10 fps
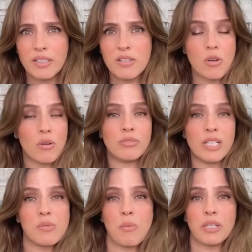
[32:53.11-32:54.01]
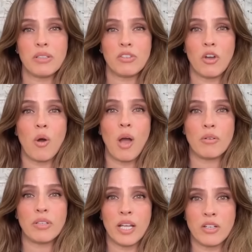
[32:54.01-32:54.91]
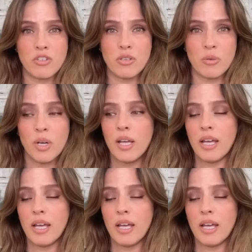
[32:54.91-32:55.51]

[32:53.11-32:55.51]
So that's what we need to go out and do.